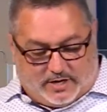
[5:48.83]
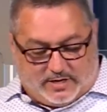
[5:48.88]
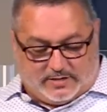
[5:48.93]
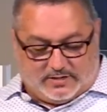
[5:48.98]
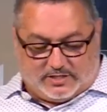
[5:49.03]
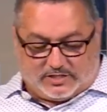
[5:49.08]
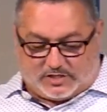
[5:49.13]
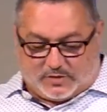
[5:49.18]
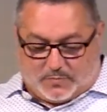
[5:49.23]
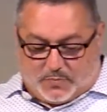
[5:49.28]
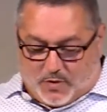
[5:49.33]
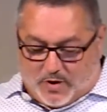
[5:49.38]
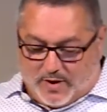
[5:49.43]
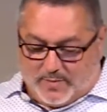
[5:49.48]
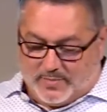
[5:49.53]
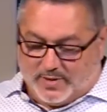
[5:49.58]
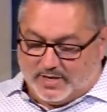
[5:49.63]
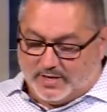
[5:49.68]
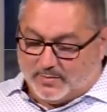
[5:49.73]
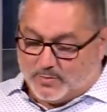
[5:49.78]
and
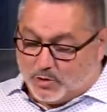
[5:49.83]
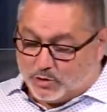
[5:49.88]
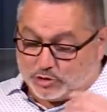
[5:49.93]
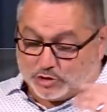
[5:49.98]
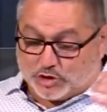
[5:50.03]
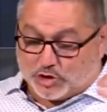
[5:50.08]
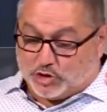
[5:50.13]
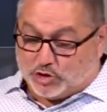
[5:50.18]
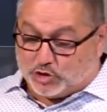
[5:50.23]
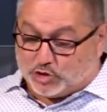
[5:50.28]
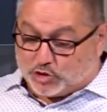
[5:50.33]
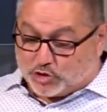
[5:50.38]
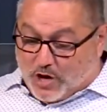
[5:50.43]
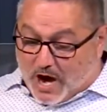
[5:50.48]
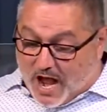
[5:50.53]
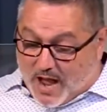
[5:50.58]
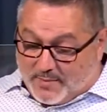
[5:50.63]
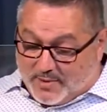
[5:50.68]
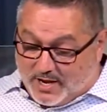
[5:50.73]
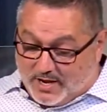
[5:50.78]
disappointment, emotional
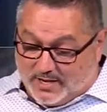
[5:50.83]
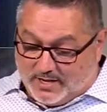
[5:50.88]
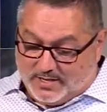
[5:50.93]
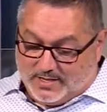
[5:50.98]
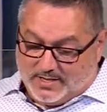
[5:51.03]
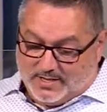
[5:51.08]
trauma,